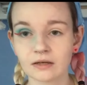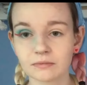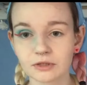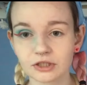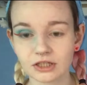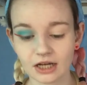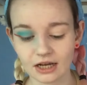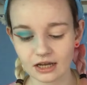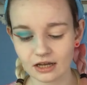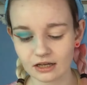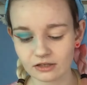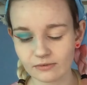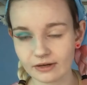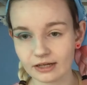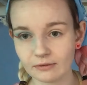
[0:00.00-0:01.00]
Just
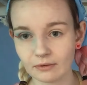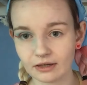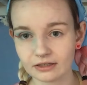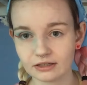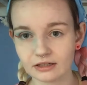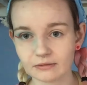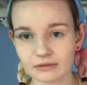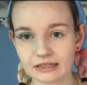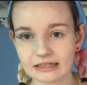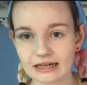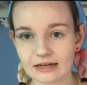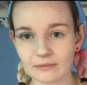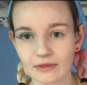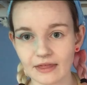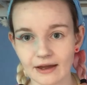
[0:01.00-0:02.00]
taking 21 and I'm going to
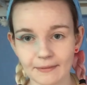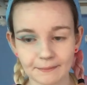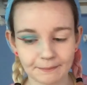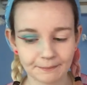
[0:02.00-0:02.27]
set it with that.